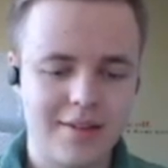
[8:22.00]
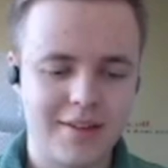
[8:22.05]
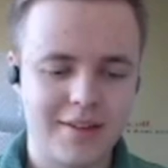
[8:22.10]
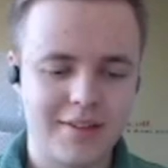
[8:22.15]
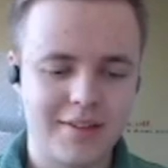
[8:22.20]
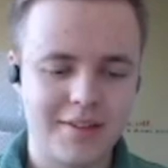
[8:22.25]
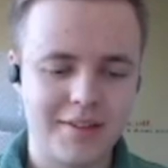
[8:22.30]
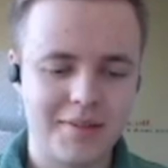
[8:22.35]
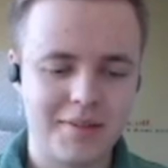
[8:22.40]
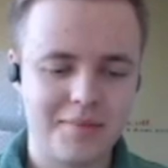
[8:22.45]

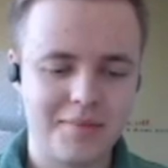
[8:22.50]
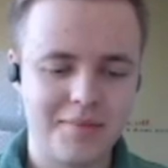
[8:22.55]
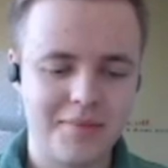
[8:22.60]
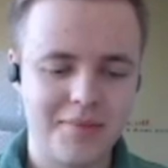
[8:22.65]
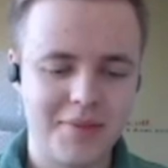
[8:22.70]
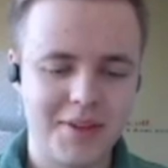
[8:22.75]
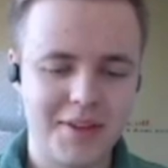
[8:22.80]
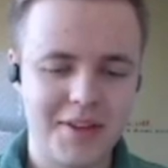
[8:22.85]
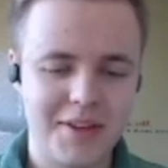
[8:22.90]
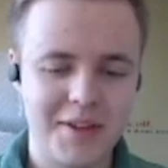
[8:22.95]
a
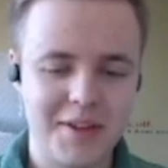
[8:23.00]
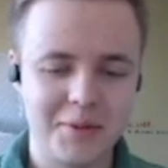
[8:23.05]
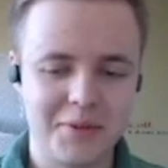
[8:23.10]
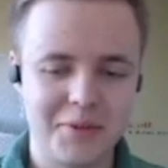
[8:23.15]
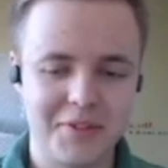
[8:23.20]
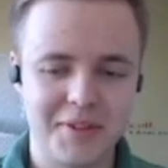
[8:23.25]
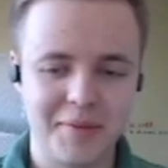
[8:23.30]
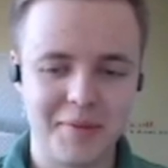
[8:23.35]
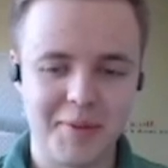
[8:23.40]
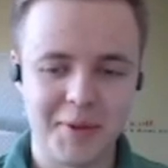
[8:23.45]
cutesy
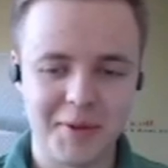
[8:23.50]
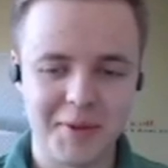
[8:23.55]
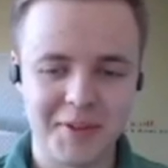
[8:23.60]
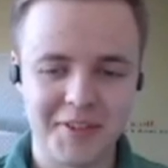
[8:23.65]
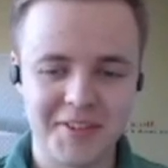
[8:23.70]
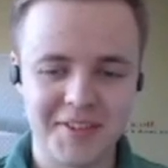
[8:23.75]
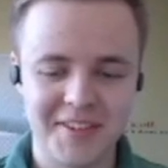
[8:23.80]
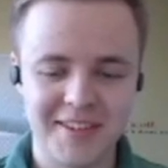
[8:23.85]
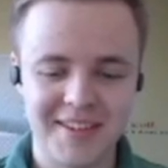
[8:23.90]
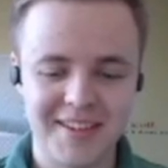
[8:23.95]

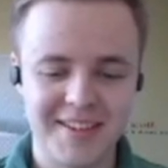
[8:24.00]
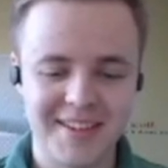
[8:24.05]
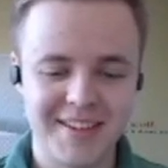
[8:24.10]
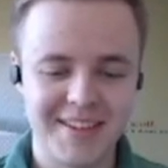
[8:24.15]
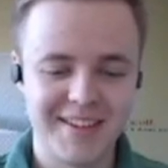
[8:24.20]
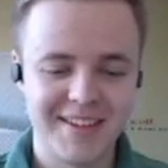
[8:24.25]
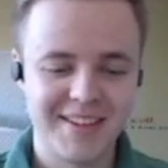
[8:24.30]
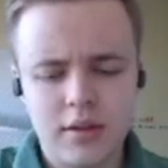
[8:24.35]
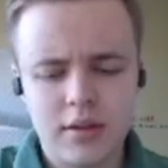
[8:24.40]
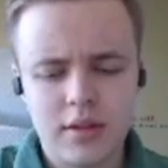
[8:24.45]
voice.
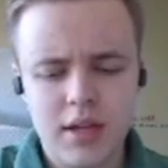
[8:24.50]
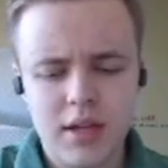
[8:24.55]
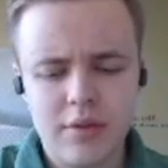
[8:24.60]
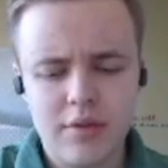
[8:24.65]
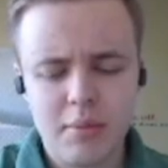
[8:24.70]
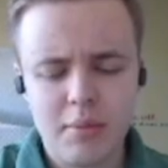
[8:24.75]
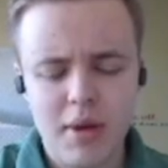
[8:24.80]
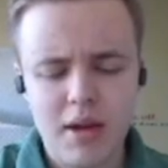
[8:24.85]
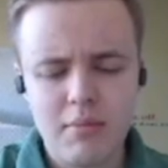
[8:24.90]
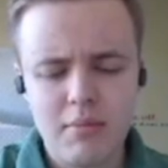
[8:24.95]
They
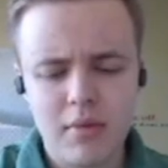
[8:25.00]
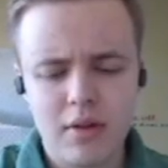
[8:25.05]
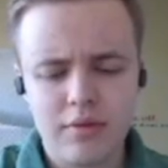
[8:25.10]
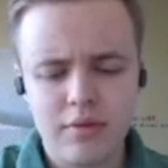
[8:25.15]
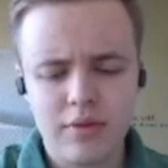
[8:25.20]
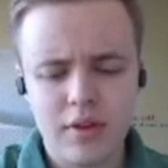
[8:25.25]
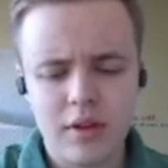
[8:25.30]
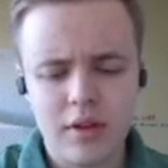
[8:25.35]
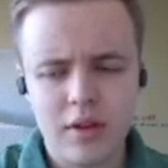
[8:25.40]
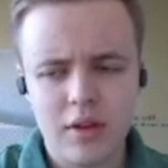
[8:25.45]
remind me of
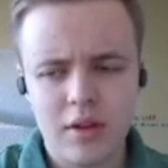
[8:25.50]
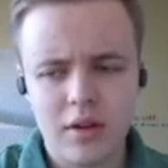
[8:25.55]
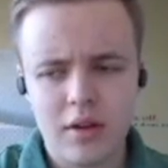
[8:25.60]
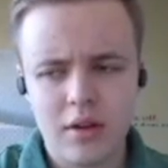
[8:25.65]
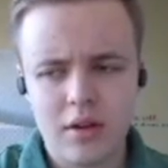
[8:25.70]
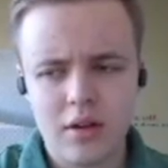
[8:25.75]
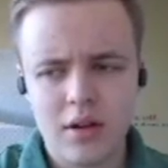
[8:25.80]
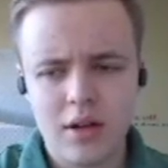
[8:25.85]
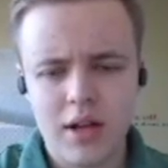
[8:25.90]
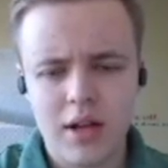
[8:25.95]
the
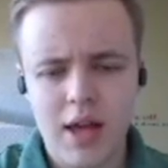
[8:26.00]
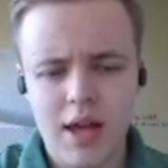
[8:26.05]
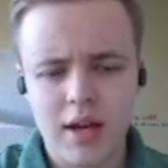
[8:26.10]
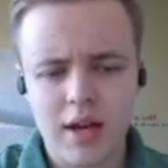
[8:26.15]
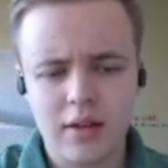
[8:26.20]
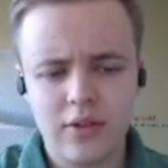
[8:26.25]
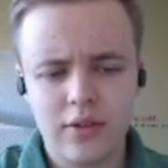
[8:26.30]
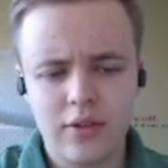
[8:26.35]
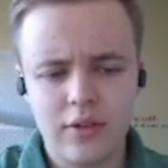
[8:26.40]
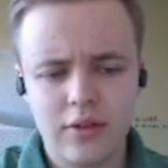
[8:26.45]
Planet
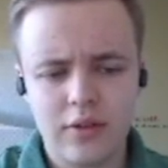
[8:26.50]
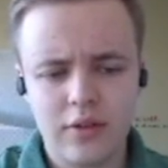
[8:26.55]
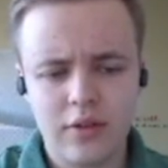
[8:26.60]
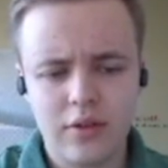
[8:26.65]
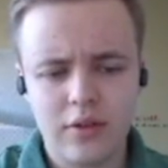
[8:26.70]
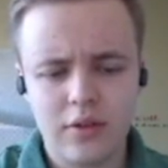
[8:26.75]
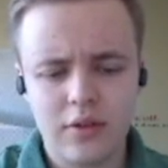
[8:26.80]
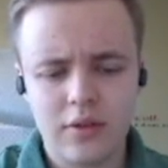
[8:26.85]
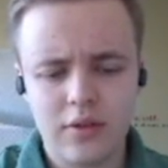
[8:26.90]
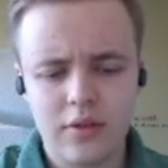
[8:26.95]

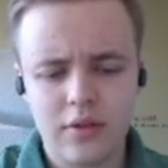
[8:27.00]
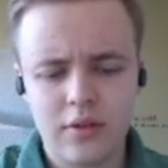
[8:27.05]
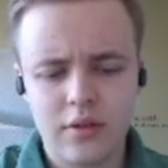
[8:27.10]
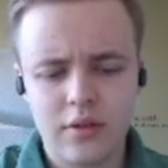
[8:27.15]
Sisters,